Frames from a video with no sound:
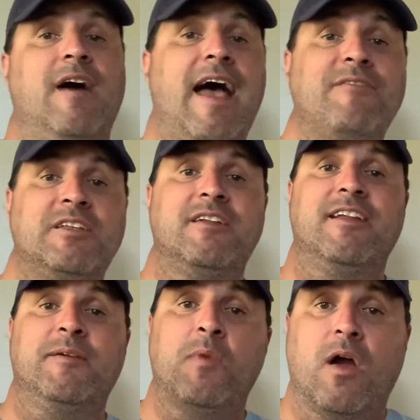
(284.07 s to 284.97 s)
I haven't done
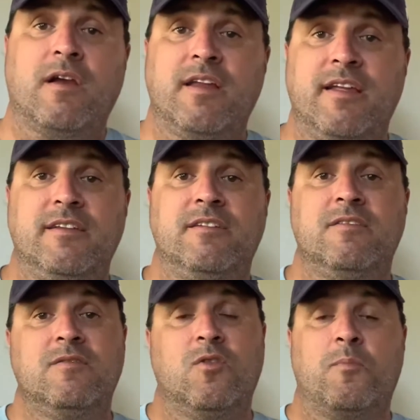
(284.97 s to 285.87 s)
any
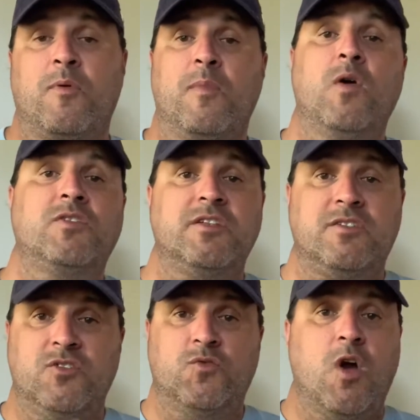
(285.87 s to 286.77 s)
marketing or promotion
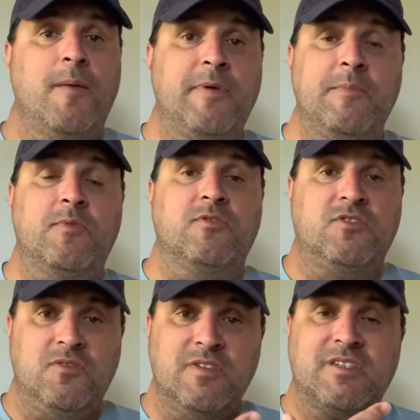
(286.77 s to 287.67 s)
to draw people
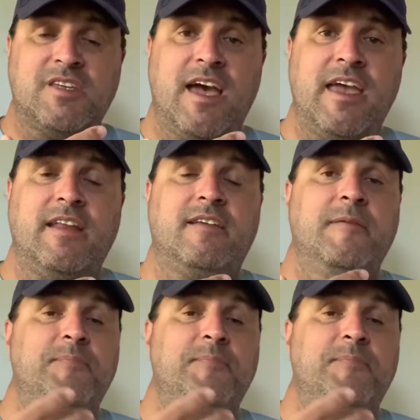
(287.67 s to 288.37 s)
to the site.